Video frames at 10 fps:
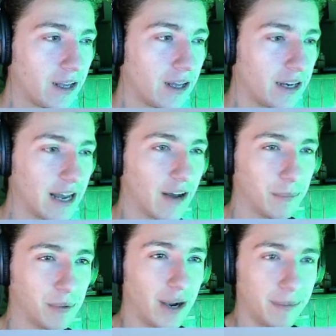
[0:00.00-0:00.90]
Now, the
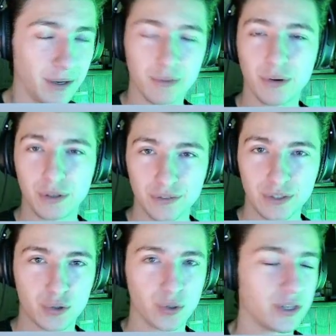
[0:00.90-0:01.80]
primary role of
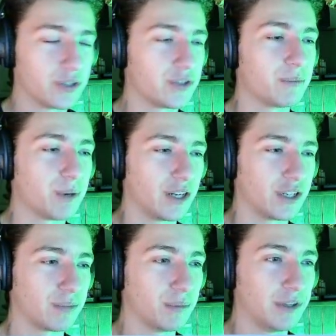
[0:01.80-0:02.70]
destroyers in
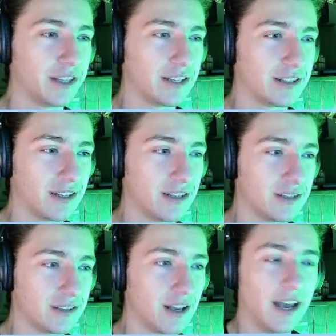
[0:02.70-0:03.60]
Project Prometheus
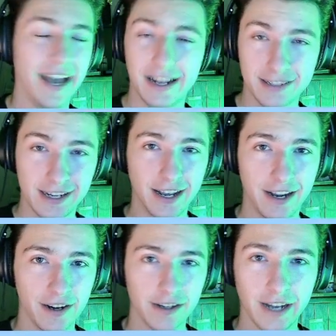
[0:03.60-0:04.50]
is
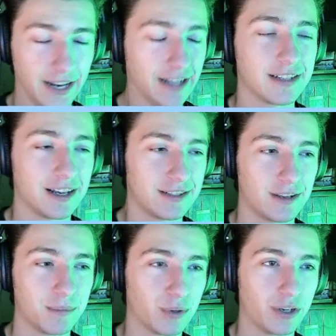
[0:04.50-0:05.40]
anti-air and
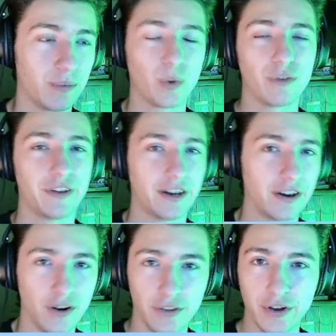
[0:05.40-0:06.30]
anti-submarine warfare,
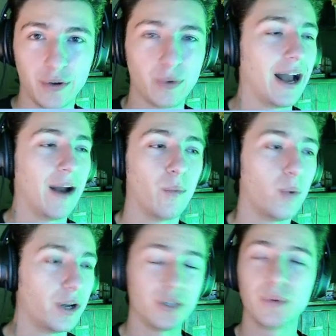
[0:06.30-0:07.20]
although
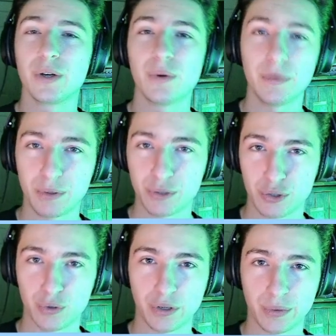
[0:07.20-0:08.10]
what you equip your
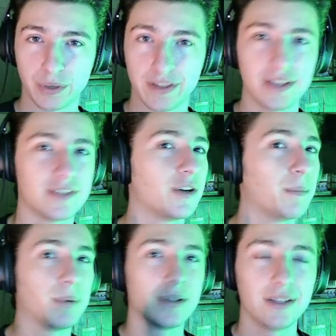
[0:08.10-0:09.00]
destroyer with is
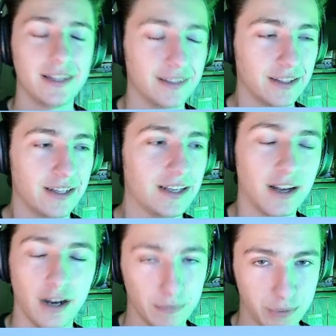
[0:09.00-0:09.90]
completely
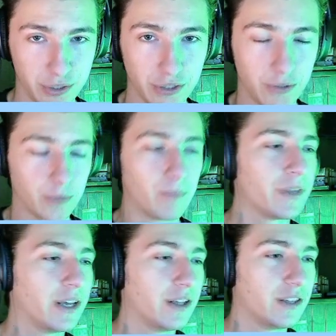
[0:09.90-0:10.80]
up to you.
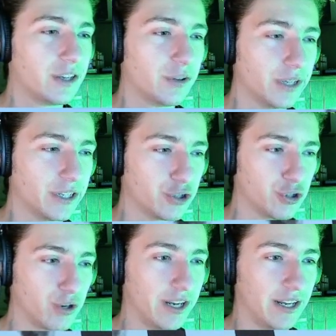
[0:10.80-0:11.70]
The only
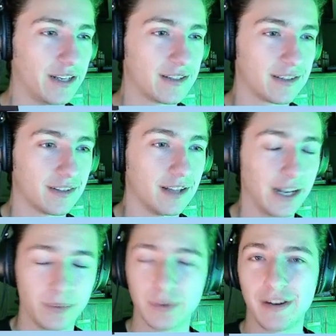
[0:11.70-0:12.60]
constraint is,
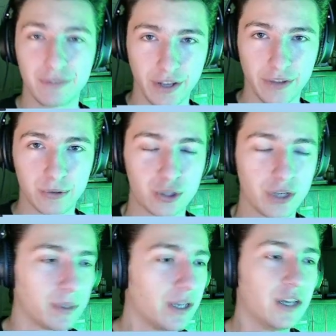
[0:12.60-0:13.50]
like with every other
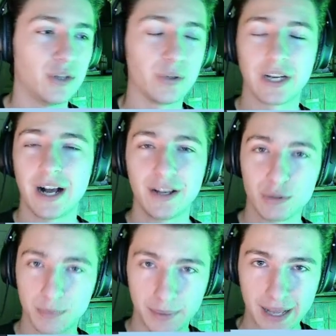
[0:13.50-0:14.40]
ship, you cannot
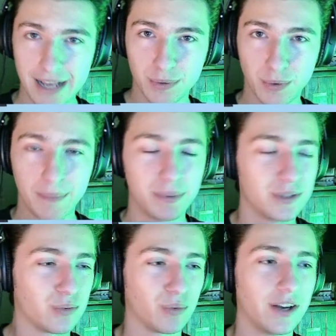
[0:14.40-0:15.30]
use plasma
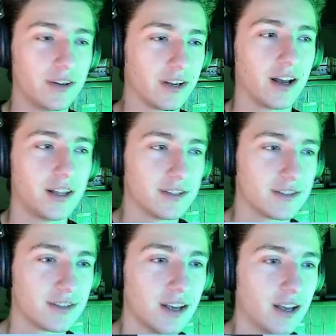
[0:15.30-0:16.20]
weapons,
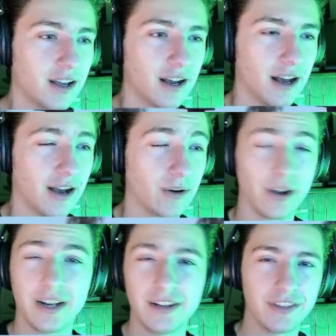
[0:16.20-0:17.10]
railguns, or
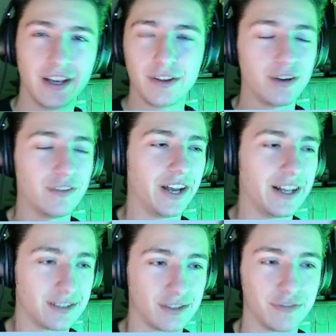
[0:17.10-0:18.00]
any of the other
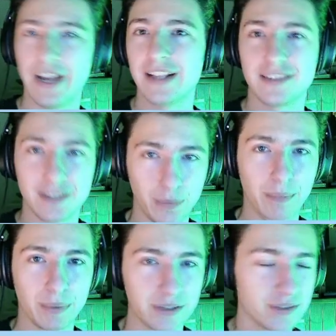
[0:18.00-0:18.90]
advanced fancy
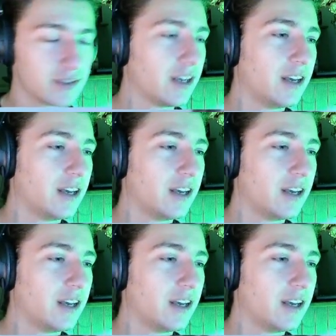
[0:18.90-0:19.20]
weapons.